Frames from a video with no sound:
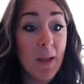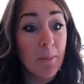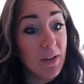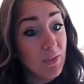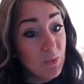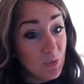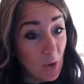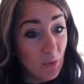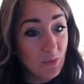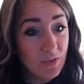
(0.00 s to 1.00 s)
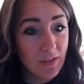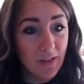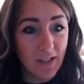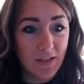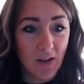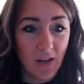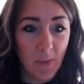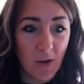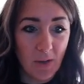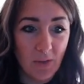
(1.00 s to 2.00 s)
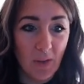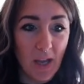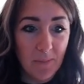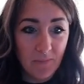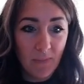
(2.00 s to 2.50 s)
But if you don't, let's talk about how to do that.